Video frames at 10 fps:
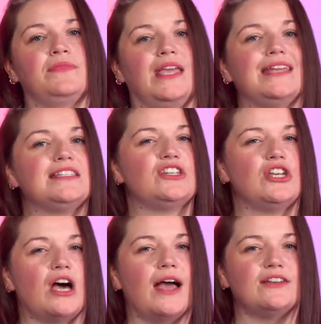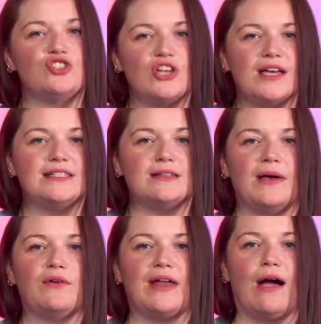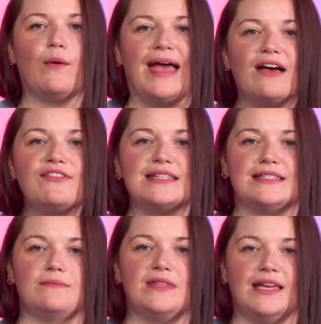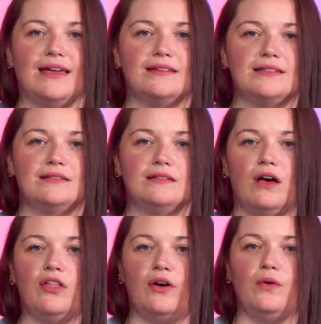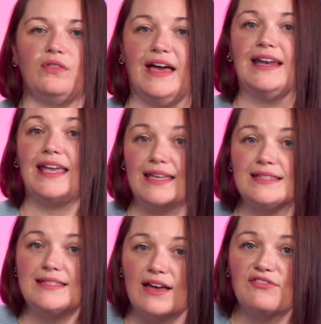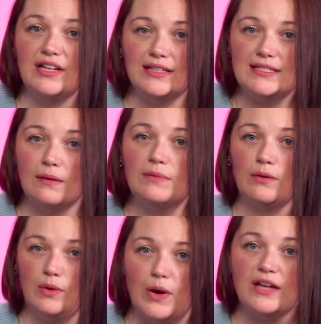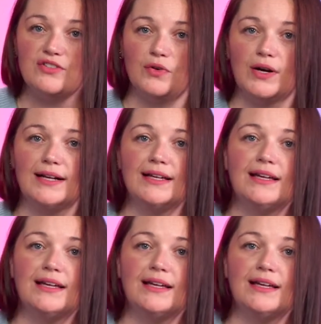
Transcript: It's not just about how heavy something is, although that is definitely something we watch for.